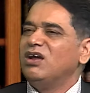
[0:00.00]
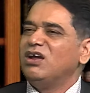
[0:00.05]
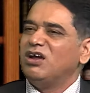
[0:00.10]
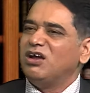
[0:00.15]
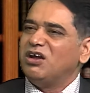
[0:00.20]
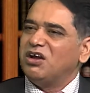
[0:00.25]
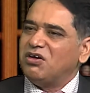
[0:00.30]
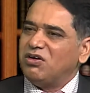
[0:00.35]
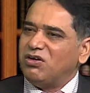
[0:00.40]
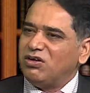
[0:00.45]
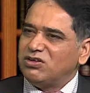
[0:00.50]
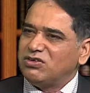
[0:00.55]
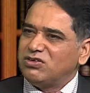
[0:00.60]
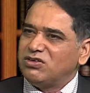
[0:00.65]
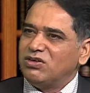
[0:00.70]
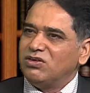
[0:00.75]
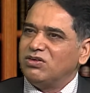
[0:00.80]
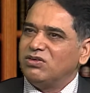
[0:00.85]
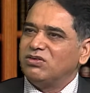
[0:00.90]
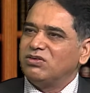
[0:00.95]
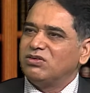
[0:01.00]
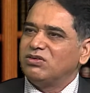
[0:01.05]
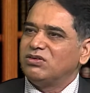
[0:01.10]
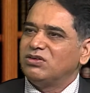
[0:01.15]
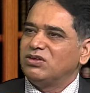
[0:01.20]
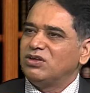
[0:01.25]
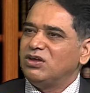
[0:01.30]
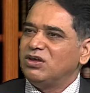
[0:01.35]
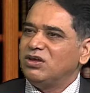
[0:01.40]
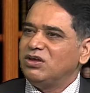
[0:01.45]
And also
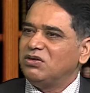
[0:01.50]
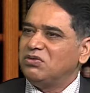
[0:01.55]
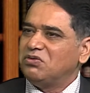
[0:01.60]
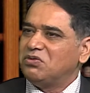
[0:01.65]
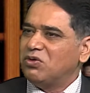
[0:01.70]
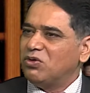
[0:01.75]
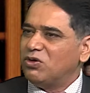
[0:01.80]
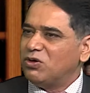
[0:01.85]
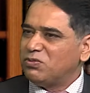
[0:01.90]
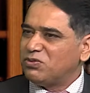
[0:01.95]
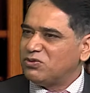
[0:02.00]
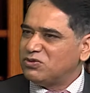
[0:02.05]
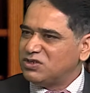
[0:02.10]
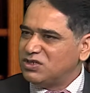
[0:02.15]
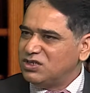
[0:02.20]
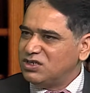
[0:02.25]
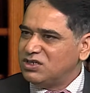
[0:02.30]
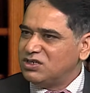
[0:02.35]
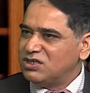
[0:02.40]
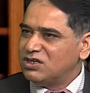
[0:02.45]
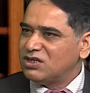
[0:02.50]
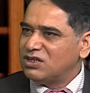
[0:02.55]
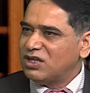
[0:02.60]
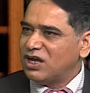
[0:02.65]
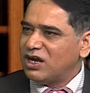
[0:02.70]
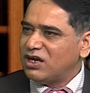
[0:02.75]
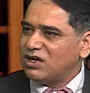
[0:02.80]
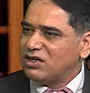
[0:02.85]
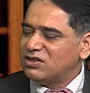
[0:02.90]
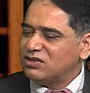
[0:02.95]
the court procedure
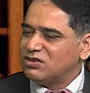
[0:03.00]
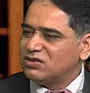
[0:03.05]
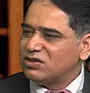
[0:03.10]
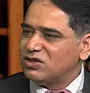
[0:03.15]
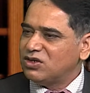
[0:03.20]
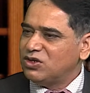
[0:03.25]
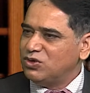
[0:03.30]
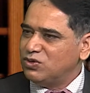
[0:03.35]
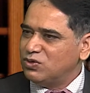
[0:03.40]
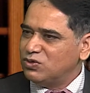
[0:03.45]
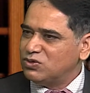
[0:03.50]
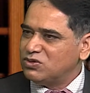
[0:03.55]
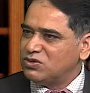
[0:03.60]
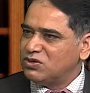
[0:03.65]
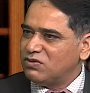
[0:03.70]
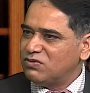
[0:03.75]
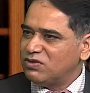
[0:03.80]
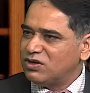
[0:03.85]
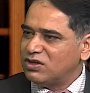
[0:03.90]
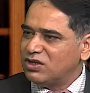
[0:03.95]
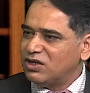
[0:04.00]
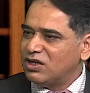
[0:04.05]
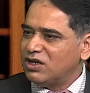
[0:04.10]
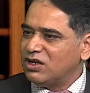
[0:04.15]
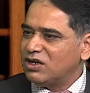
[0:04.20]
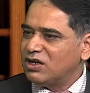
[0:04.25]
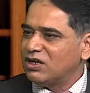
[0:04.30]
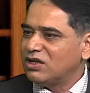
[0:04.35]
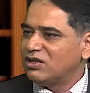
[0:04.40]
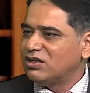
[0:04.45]
that is used over
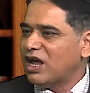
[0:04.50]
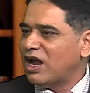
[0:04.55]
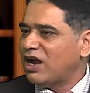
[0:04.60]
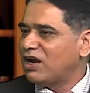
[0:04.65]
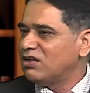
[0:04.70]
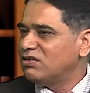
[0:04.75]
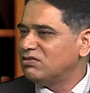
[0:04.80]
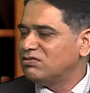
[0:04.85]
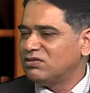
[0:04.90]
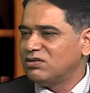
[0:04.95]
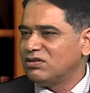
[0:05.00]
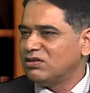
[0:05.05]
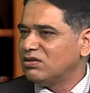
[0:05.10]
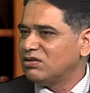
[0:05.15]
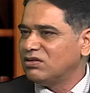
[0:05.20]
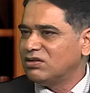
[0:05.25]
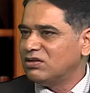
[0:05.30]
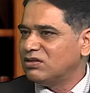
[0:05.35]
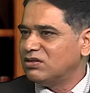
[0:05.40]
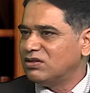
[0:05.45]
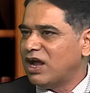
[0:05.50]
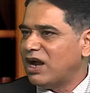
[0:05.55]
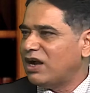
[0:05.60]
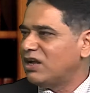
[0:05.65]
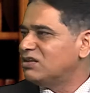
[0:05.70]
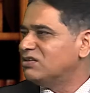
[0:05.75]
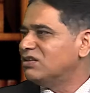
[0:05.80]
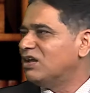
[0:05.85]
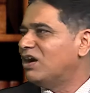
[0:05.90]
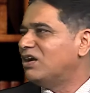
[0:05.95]
there, that
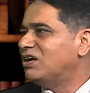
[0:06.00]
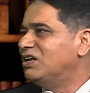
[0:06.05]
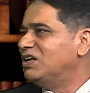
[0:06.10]
is not